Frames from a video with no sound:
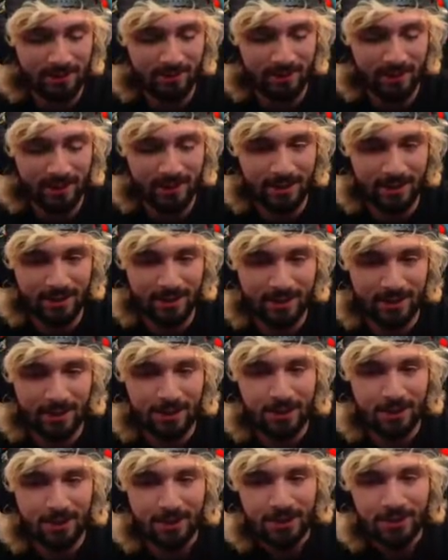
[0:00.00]
ready?
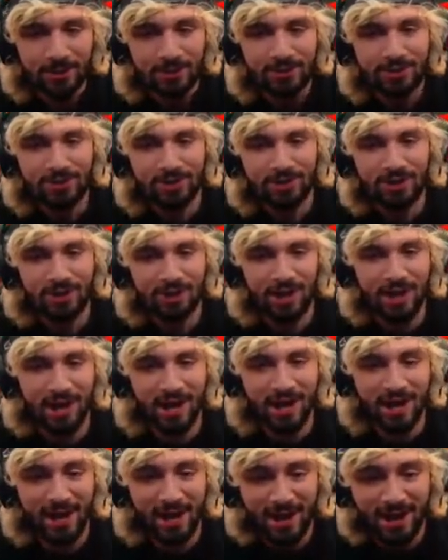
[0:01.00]

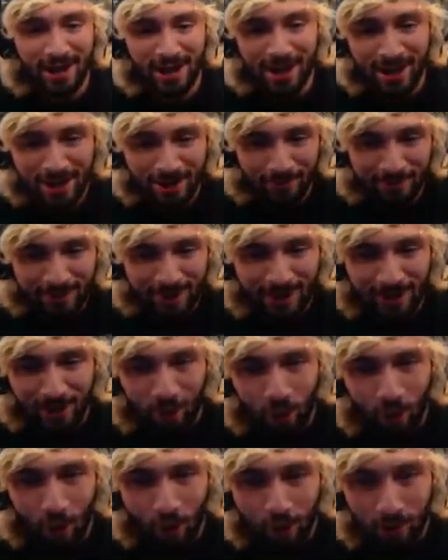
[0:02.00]
Shit, we got
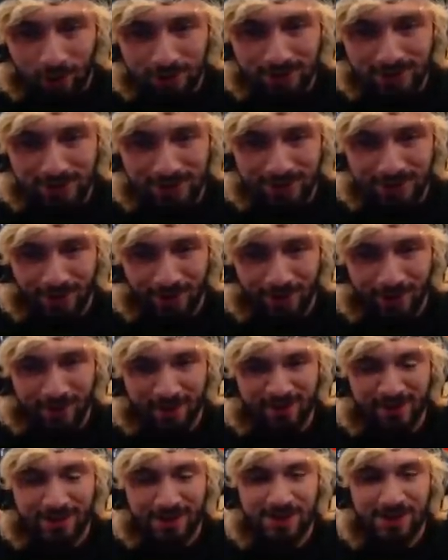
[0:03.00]
an alternate
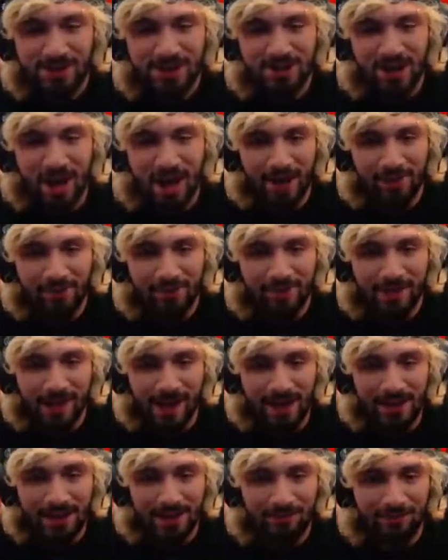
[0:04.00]
art Shadow
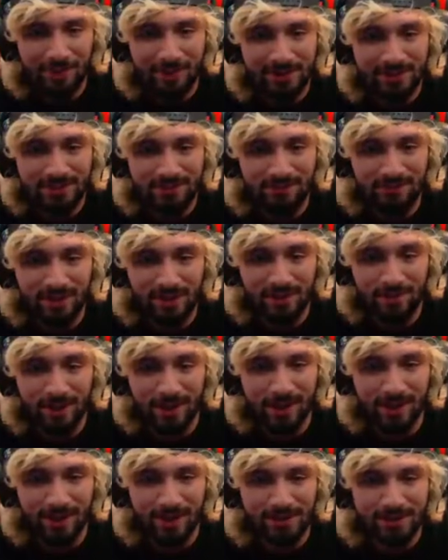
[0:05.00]
Calyrex
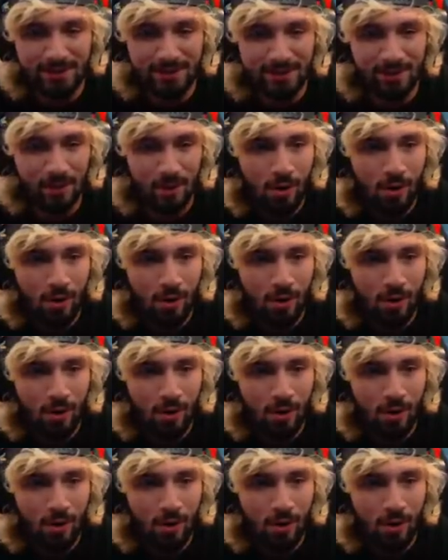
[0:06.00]
VMAX.